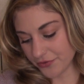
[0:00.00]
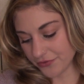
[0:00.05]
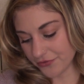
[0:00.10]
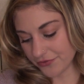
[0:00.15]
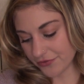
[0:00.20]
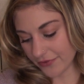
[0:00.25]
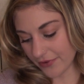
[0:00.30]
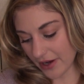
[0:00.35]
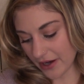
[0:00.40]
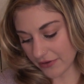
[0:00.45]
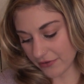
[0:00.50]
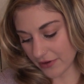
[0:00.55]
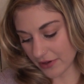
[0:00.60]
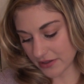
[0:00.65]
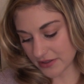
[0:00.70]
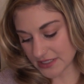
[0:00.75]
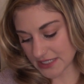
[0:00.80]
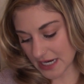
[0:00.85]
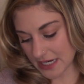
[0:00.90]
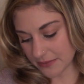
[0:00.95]

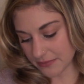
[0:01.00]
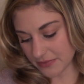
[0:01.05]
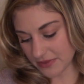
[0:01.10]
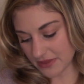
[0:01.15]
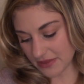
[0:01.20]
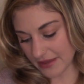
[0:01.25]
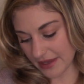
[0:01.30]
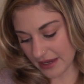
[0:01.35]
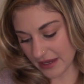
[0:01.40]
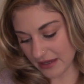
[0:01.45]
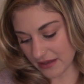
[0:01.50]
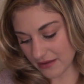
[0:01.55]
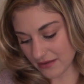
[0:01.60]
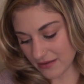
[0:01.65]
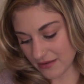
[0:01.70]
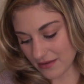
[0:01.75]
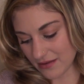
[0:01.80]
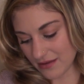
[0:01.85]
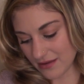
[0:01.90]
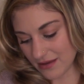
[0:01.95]
fragrant type
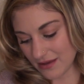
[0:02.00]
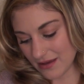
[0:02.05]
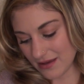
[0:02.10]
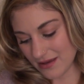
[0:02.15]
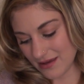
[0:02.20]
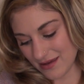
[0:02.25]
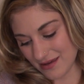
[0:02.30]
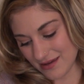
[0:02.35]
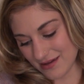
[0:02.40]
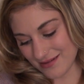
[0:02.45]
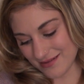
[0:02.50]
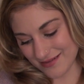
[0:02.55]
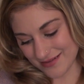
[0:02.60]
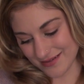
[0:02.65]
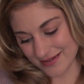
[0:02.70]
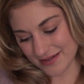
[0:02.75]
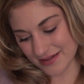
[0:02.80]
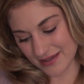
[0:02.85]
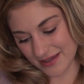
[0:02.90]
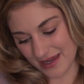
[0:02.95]
things.
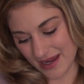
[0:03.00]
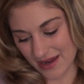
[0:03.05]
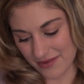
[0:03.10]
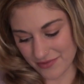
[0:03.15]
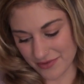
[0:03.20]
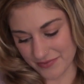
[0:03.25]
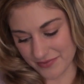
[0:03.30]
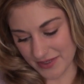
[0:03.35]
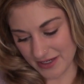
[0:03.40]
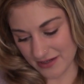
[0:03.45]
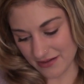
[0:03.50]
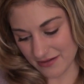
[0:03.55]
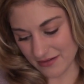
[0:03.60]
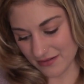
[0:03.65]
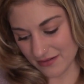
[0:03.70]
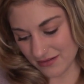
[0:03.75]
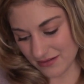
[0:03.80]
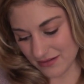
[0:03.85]
Oh, chamomile.